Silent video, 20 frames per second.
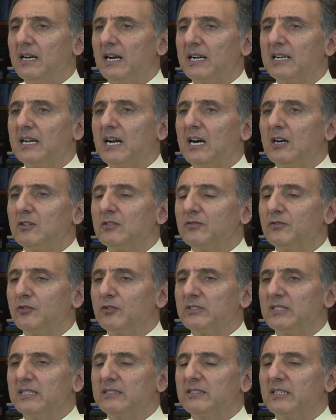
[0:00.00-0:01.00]
account
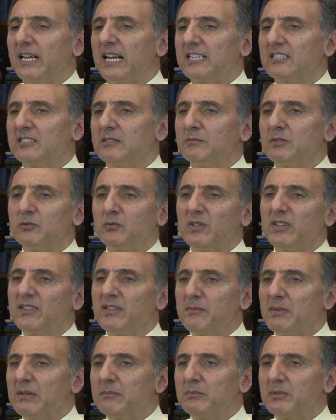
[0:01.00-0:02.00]
for the interaction between
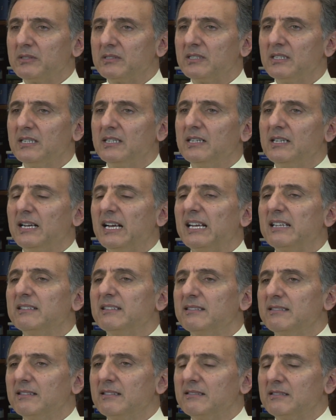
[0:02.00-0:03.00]
the member
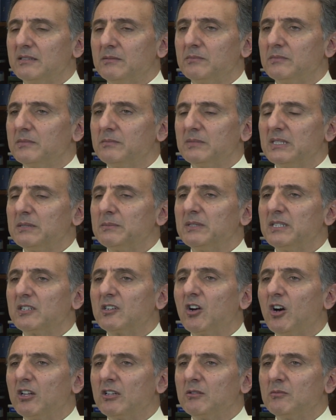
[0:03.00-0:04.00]
and the system, maybe
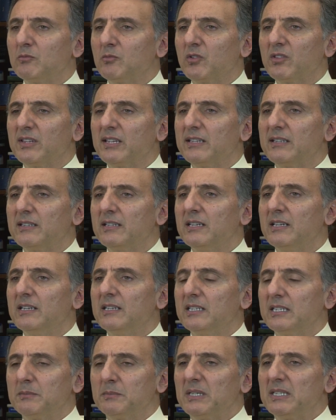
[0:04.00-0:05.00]
a column within
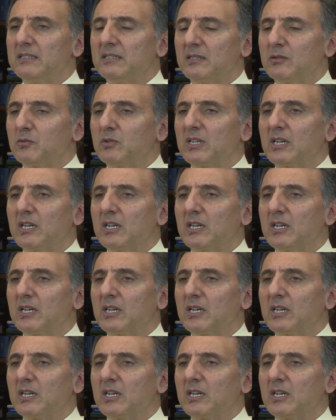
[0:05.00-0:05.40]
a building.